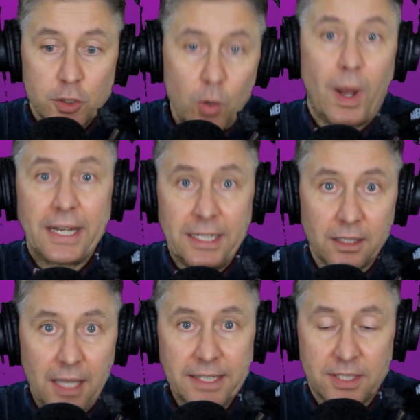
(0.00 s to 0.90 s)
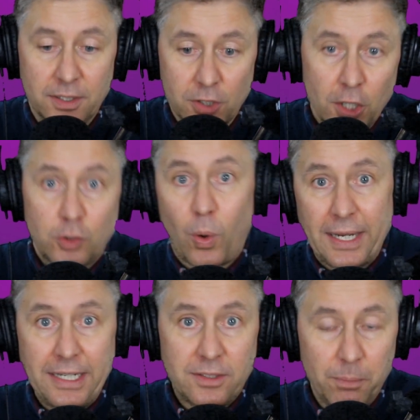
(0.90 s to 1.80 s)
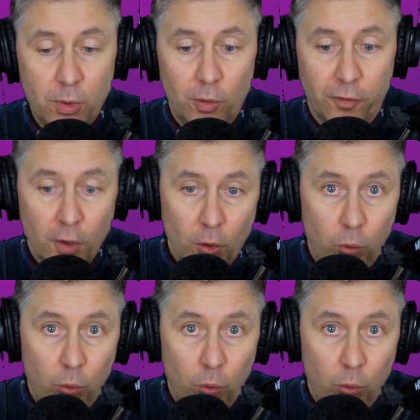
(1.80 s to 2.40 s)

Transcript: Do I need a license? Do I need to move?